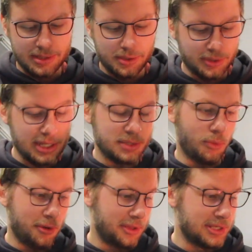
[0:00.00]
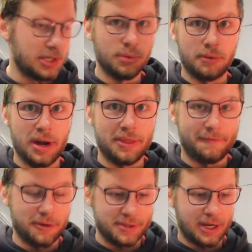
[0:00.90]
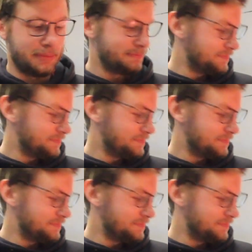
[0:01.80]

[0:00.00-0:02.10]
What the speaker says: so it's worth it to do it right the first time.